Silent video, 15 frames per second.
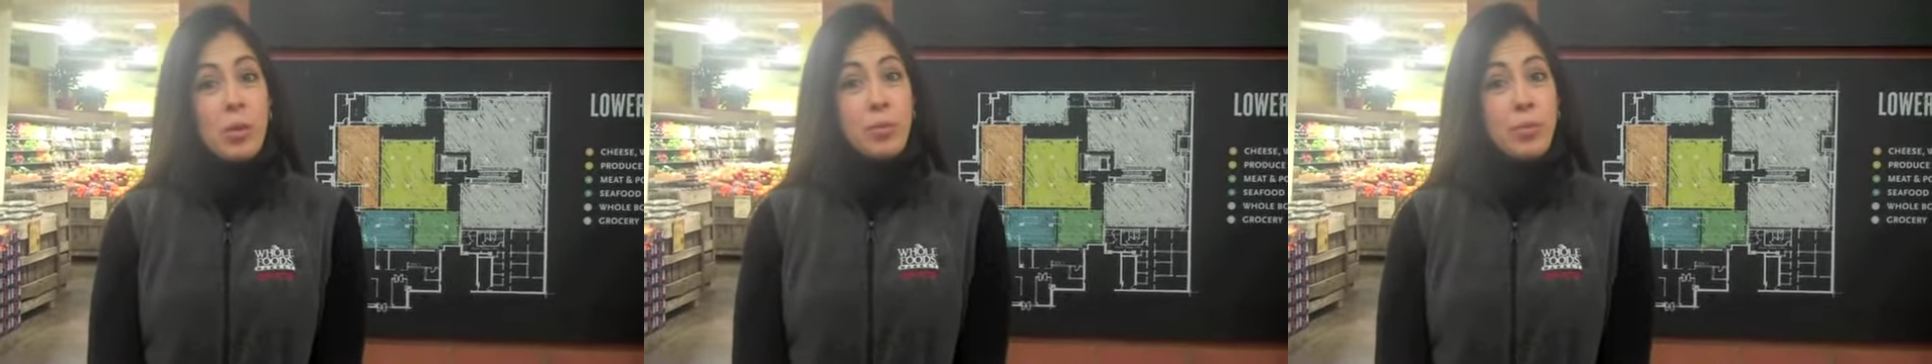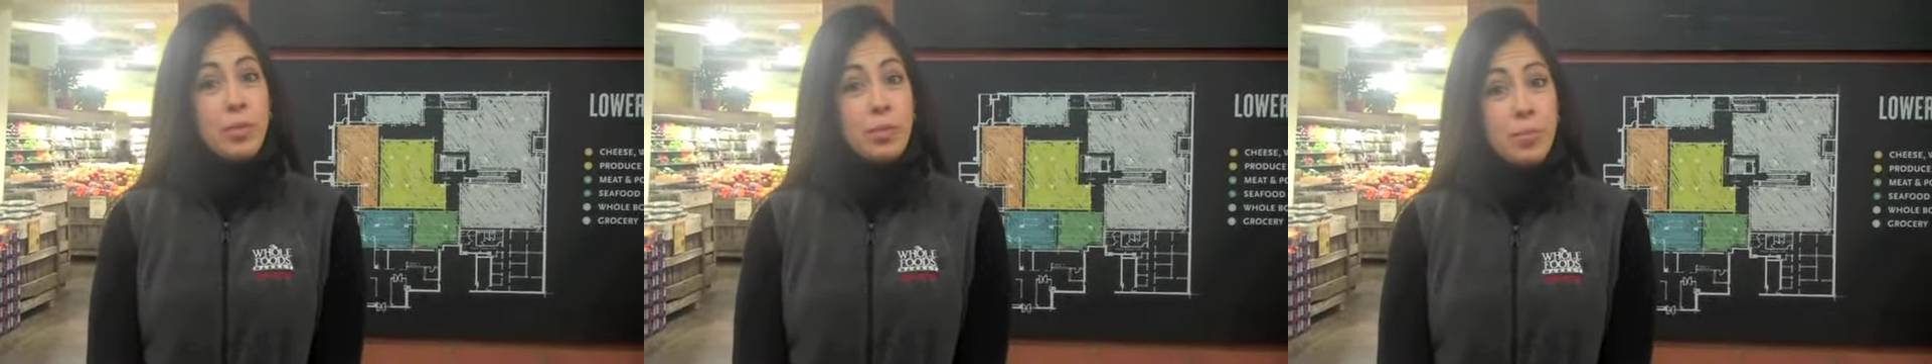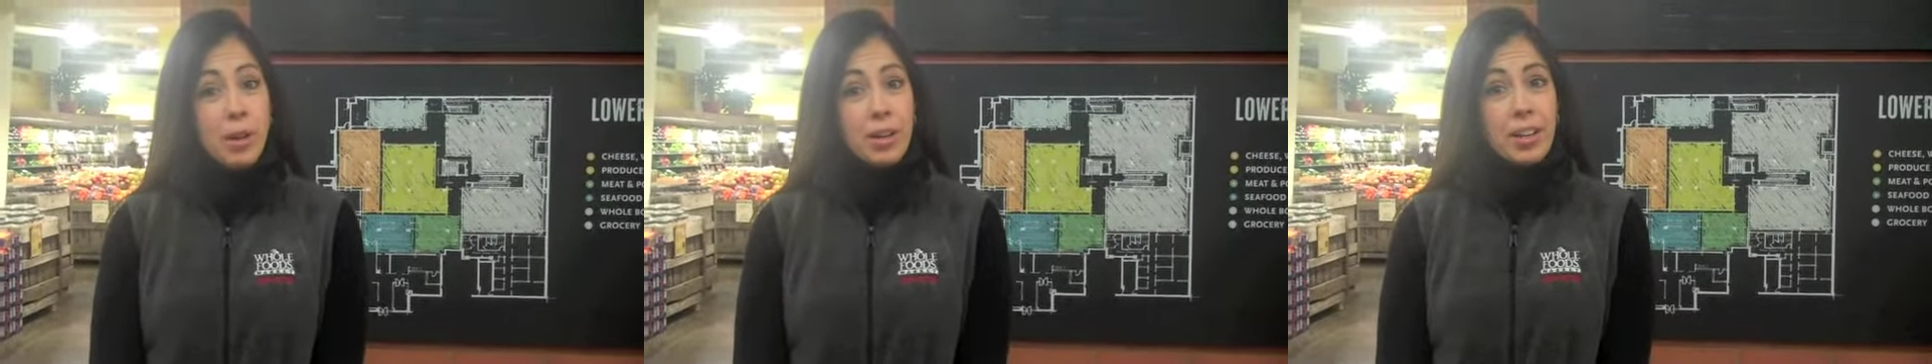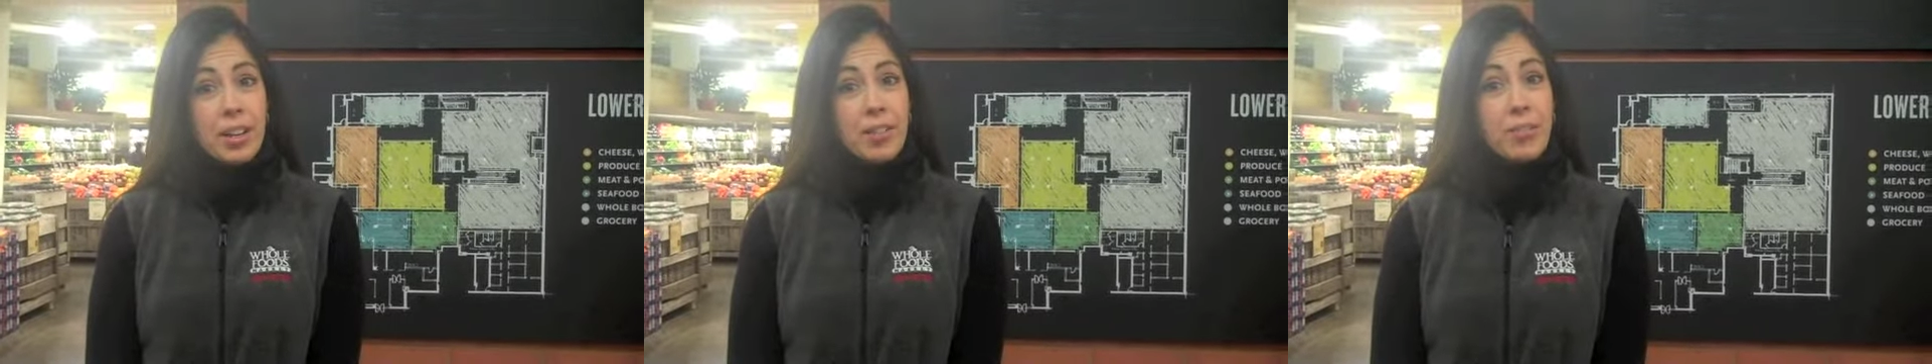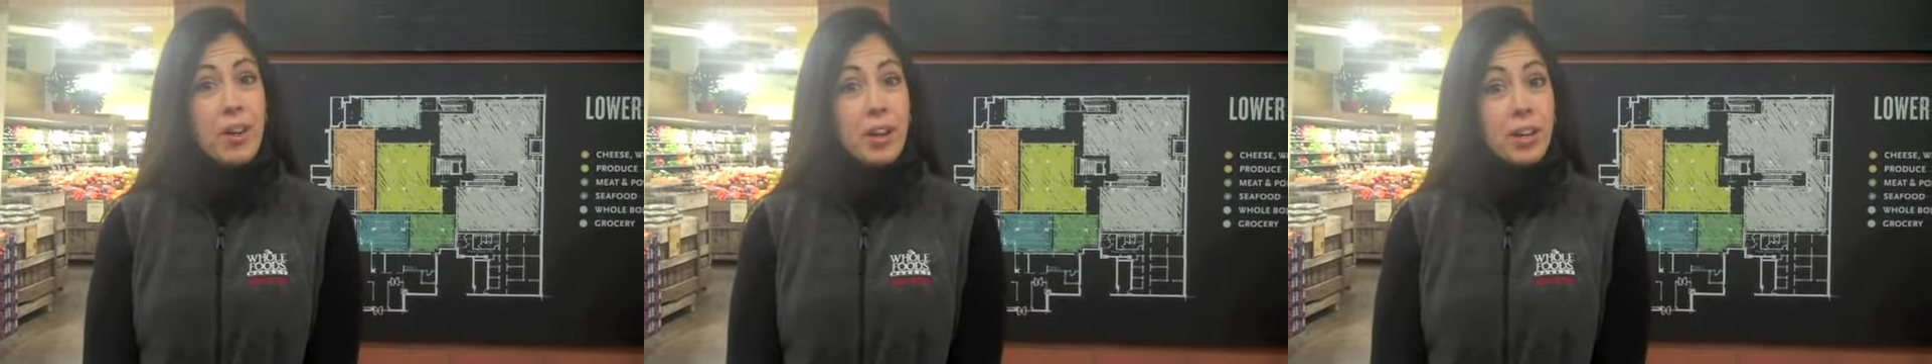Whole Foods Market
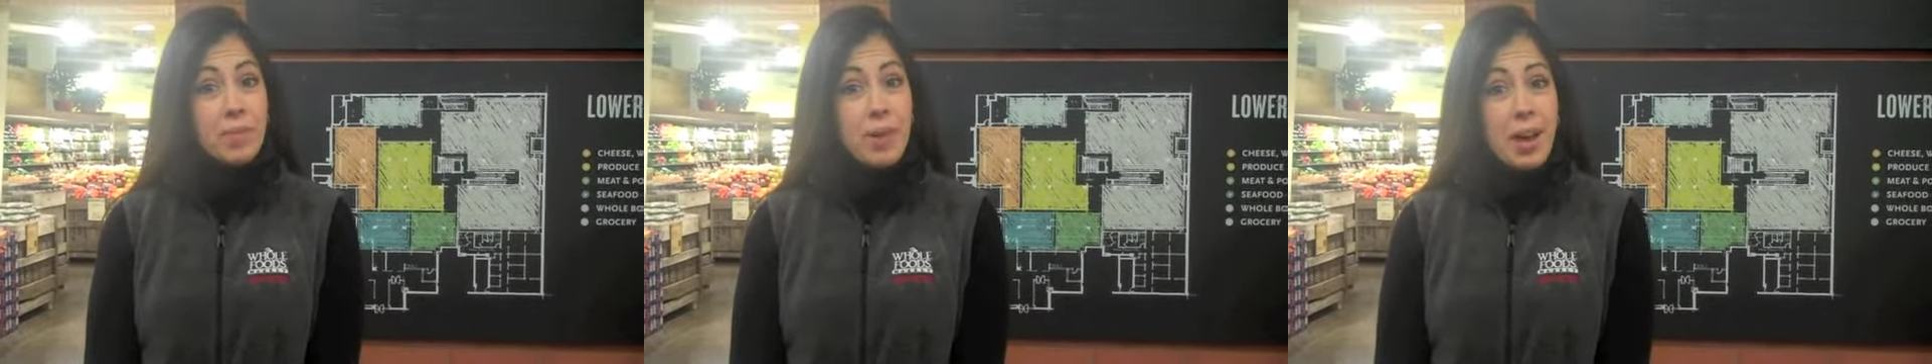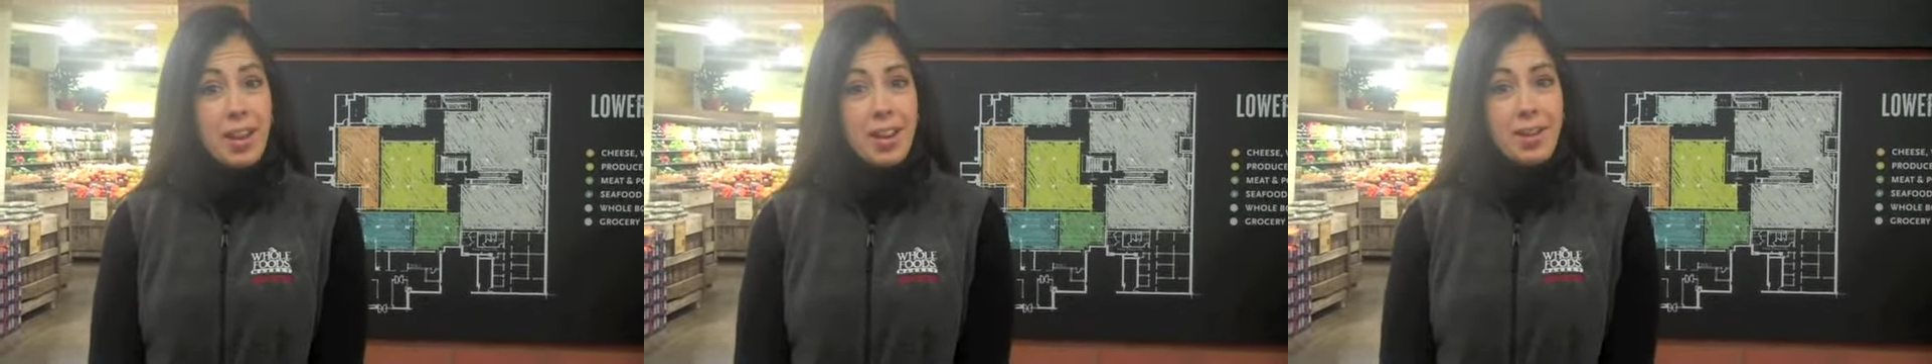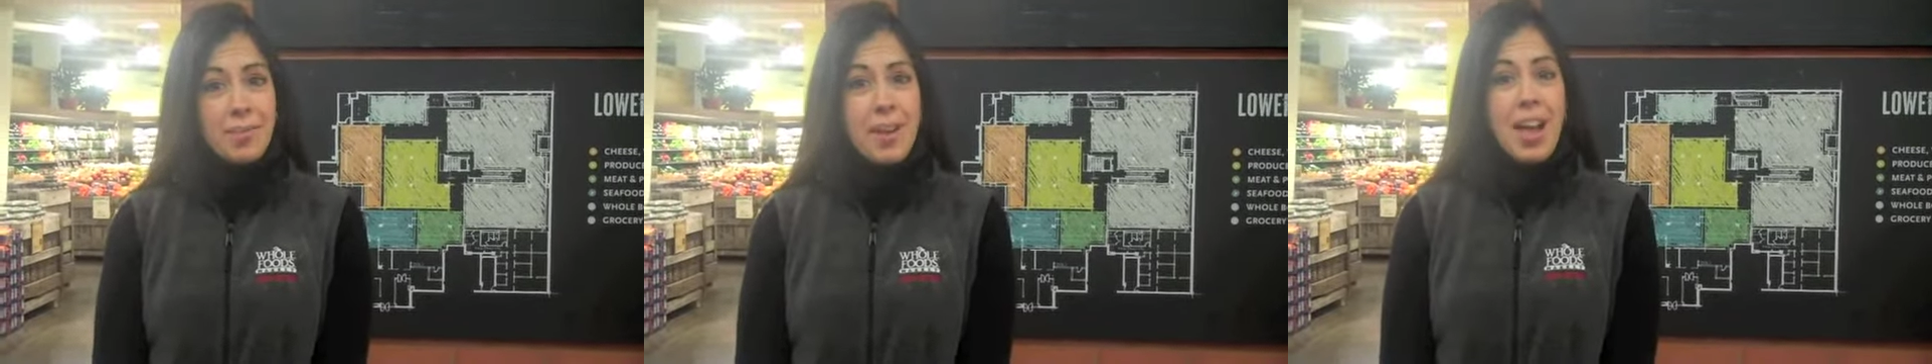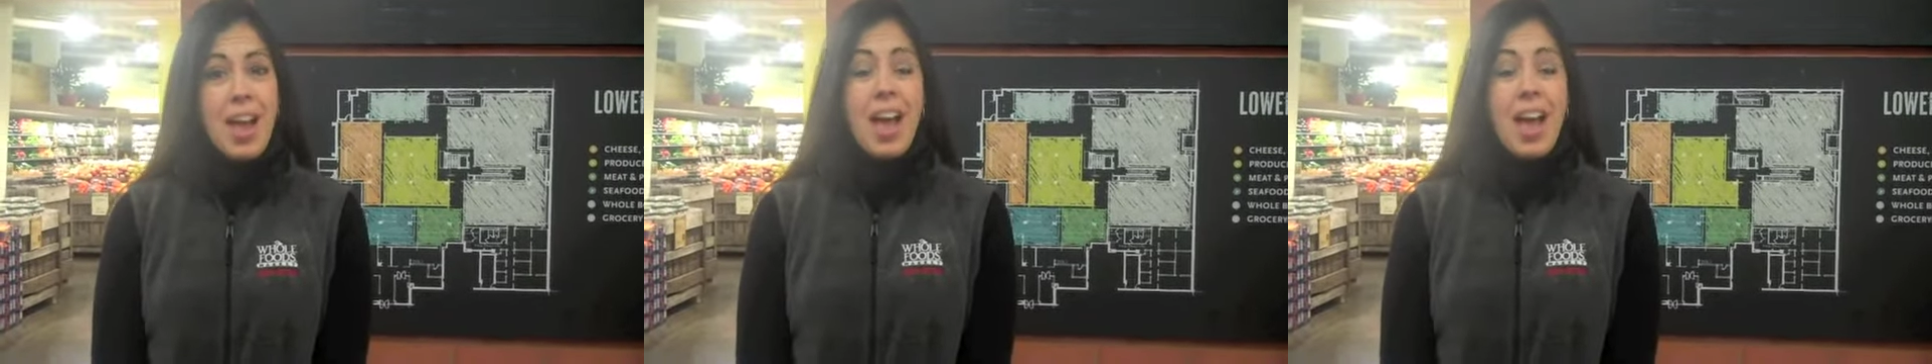in Foggy Bottom,